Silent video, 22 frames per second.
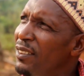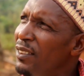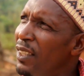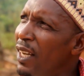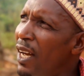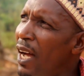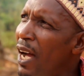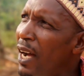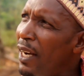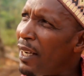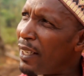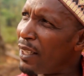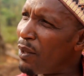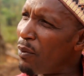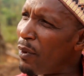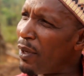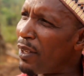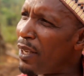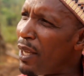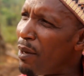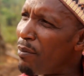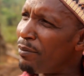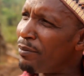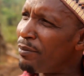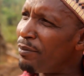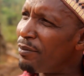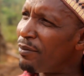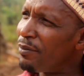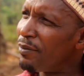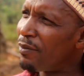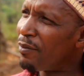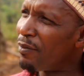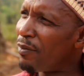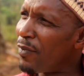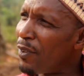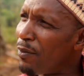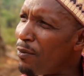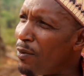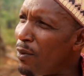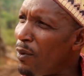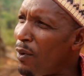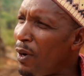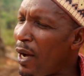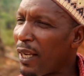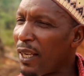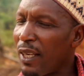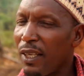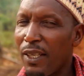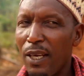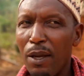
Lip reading: I agree with them before I give